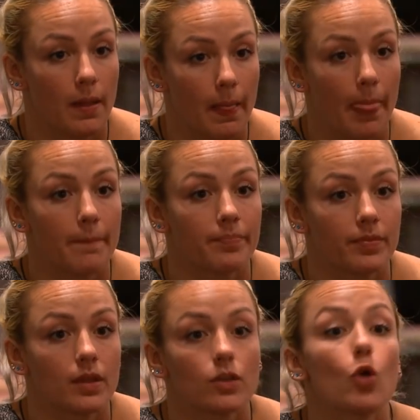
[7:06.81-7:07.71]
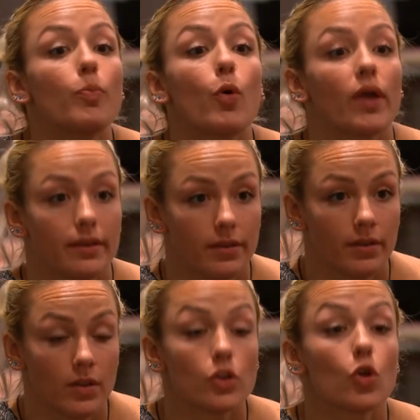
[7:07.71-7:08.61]
it's like, it's
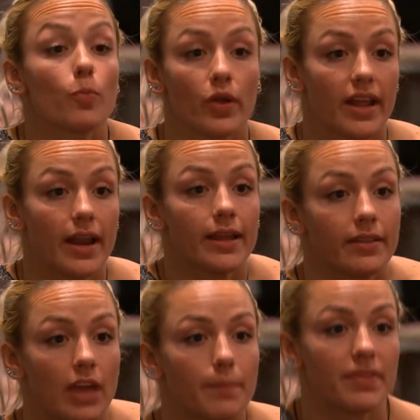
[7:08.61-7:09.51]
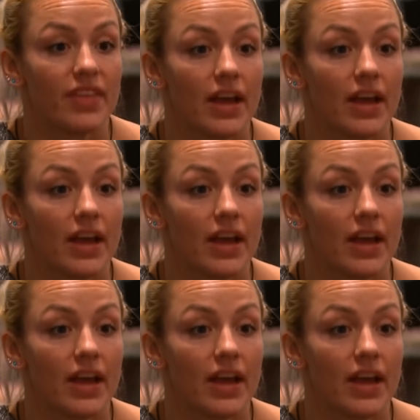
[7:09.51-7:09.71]
stupid for our games.